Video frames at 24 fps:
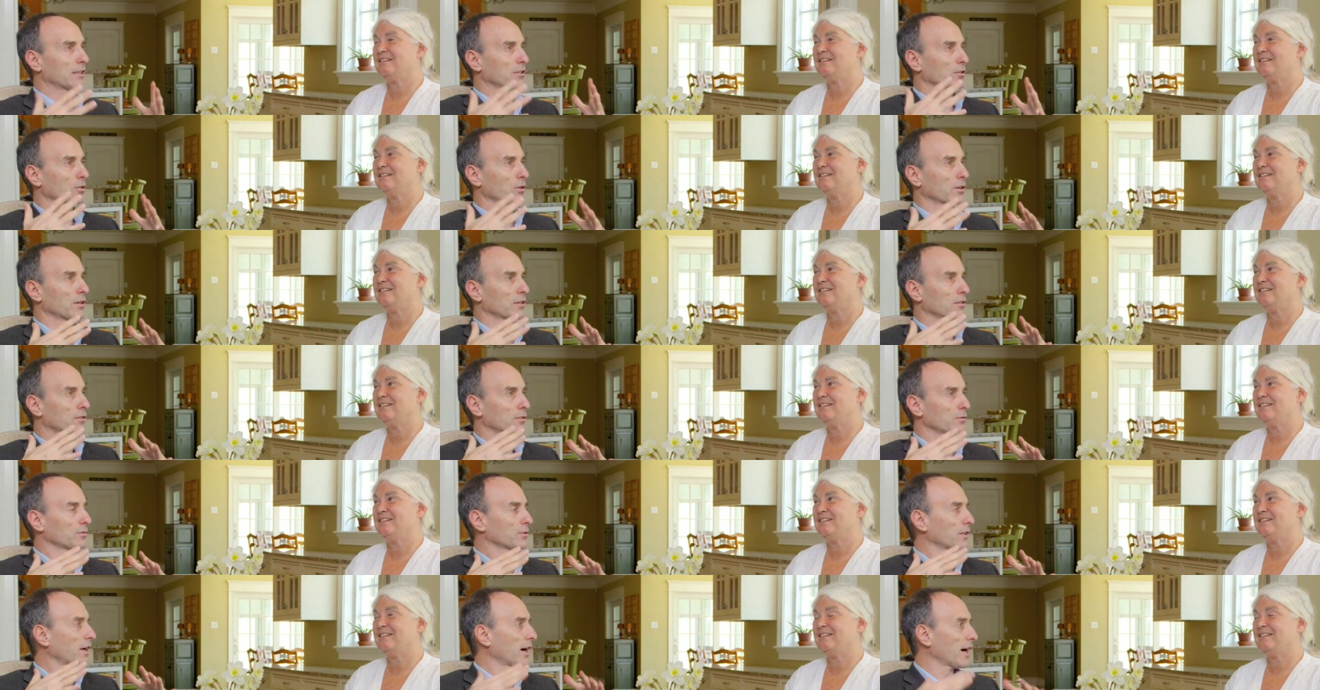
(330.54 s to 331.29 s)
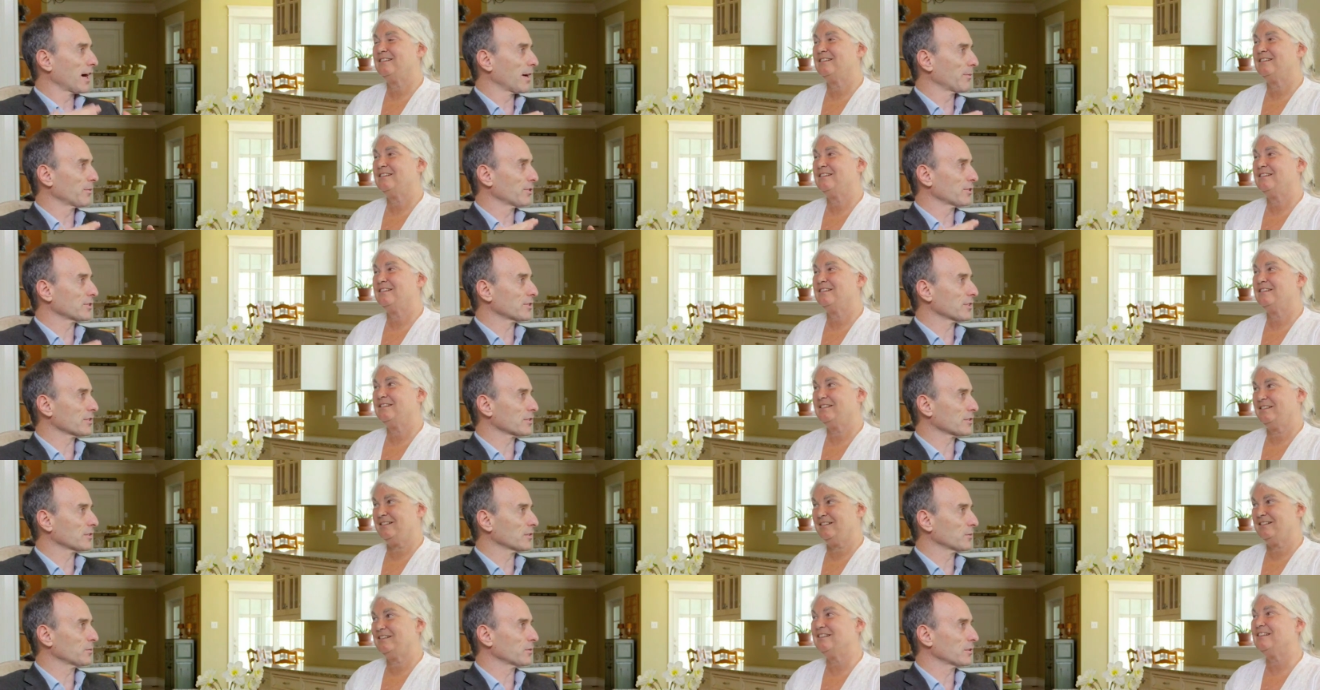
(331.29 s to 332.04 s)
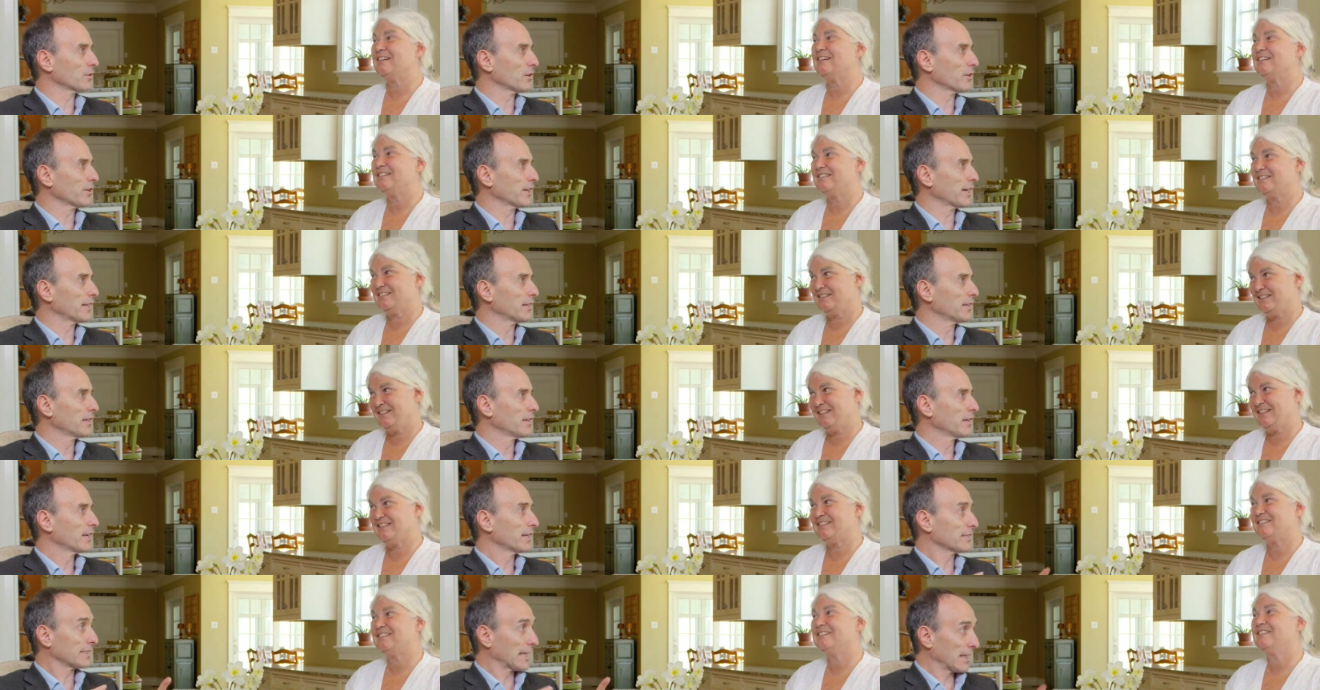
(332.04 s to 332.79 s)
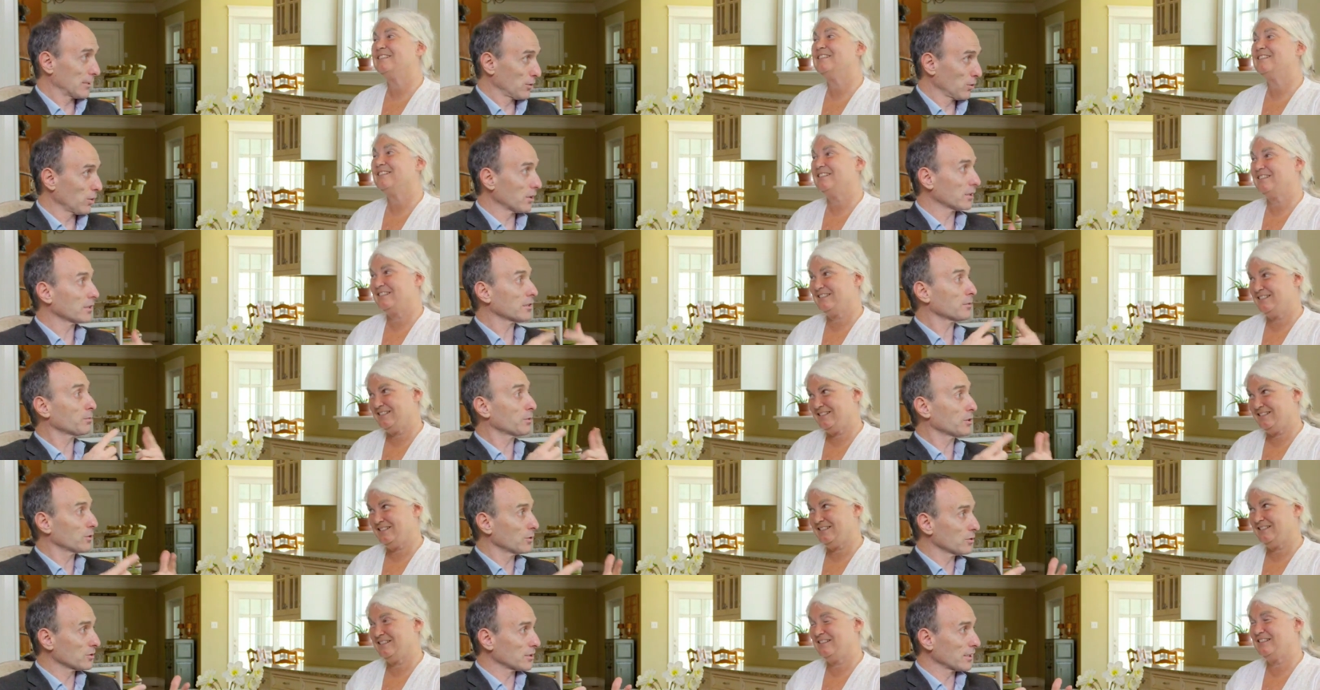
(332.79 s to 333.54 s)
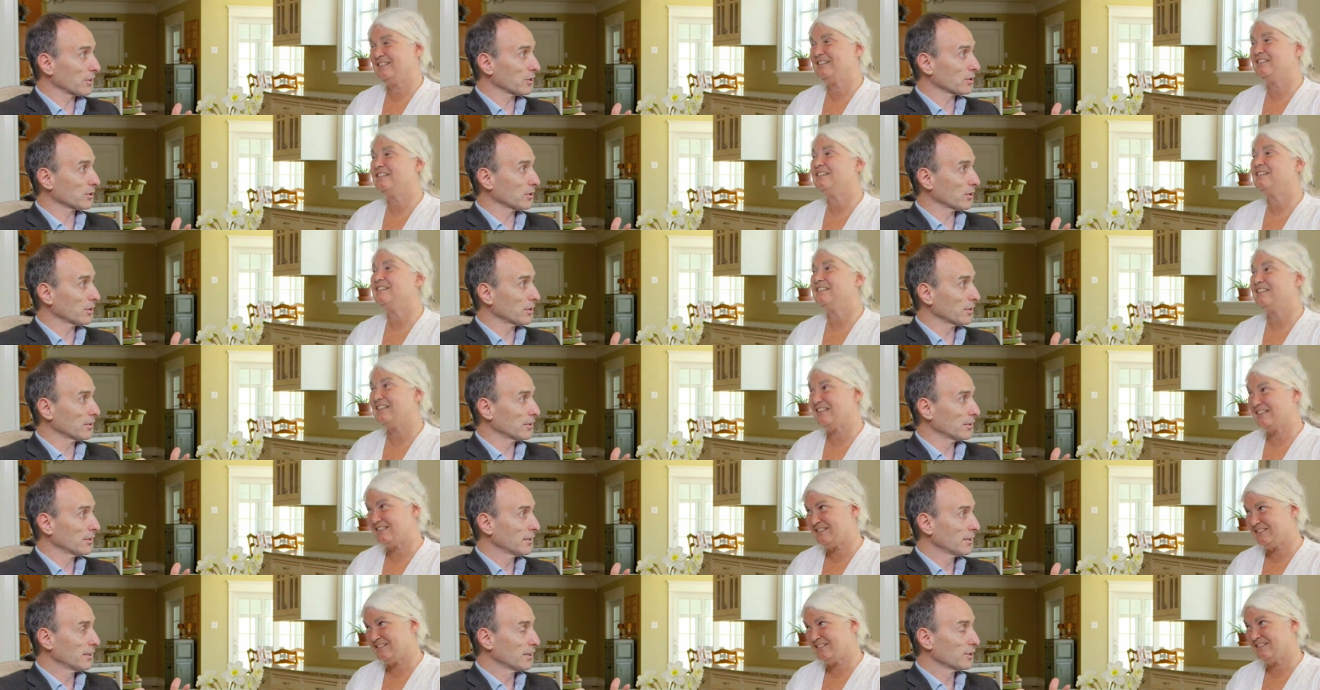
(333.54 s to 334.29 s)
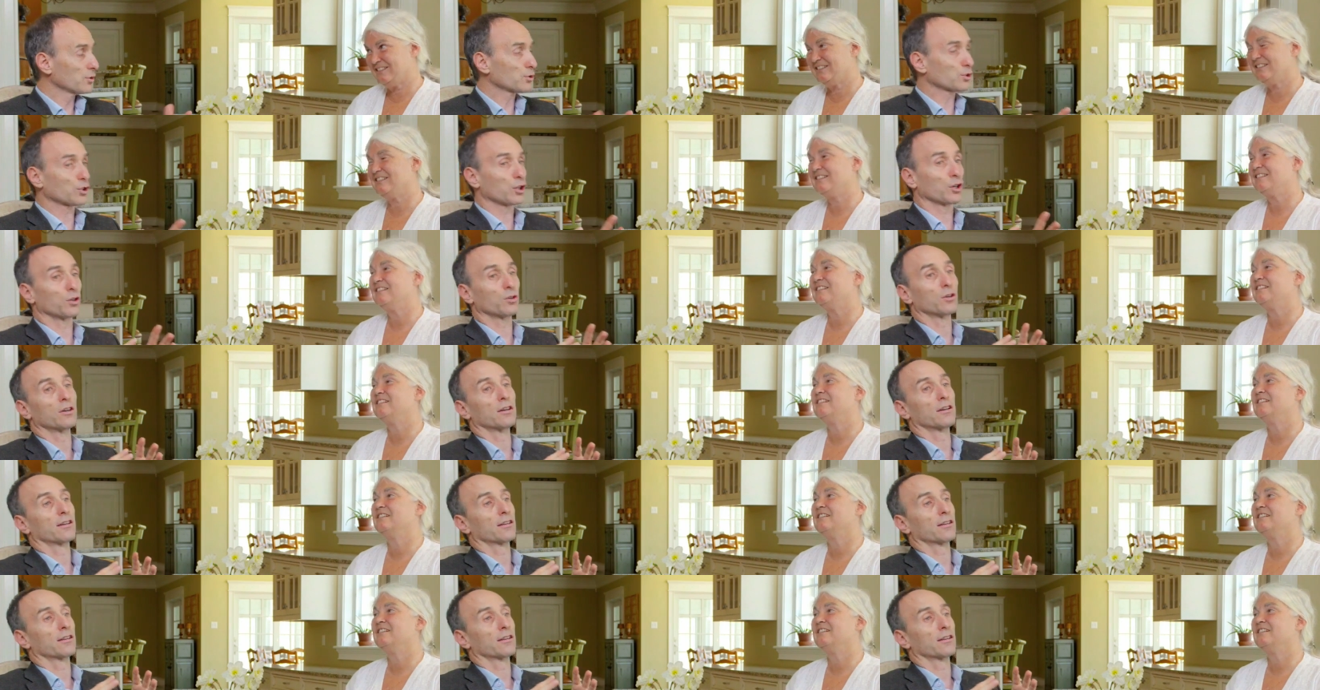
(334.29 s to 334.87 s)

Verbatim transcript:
Speaker 1: it in order to calm the system and yes, all that? Yes. Is that in order to produce serotonin? Yes. So